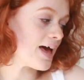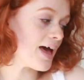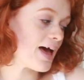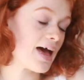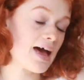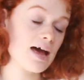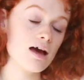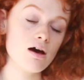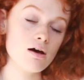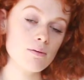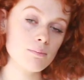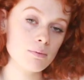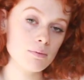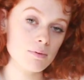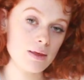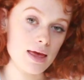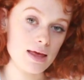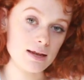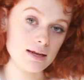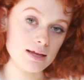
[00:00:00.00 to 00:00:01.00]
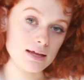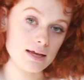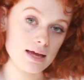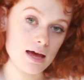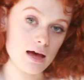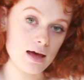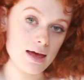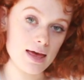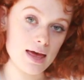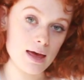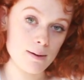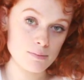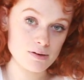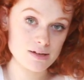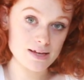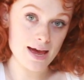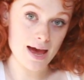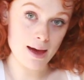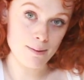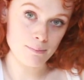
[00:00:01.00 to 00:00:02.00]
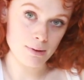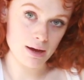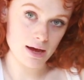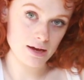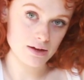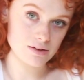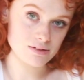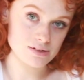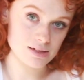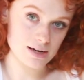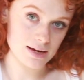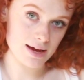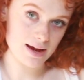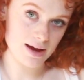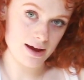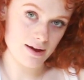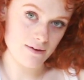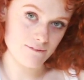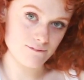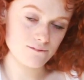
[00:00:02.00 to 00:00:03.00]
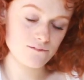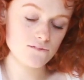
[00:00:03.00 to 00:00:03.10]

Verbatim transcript: hang up any empty handbags that I have